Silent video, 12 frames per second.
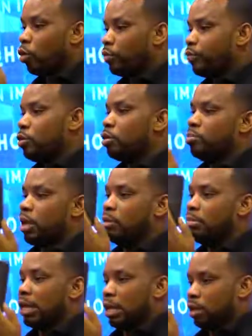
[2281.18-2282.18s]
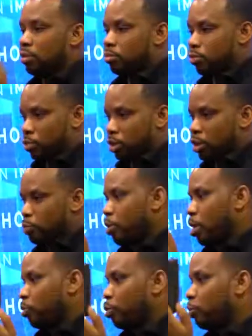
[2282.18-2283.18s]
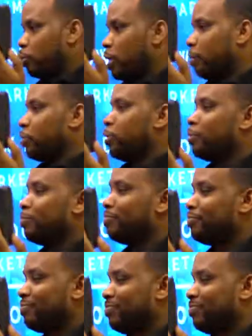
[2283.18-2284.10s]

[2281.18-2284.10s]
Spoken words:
In order for you to make money with this product, what would you have to do?